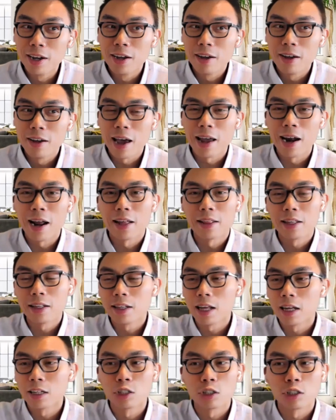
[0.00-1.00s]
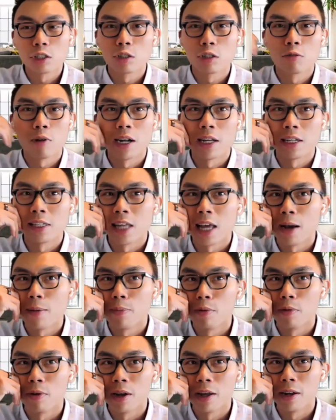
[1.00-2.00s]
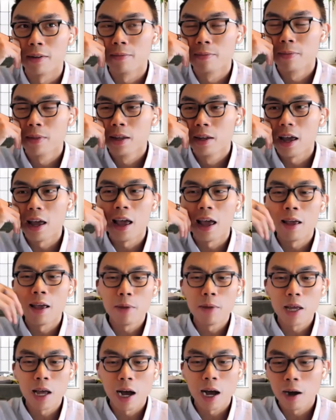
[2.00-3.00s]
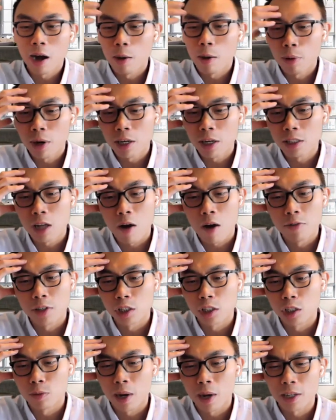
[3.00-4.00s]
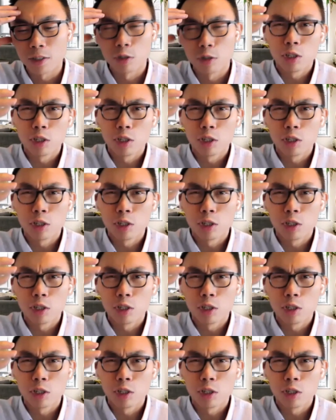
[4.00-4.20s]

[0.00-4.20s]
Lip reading: And I think that's just a great example. And Amy, I'll bring this conversation back to you.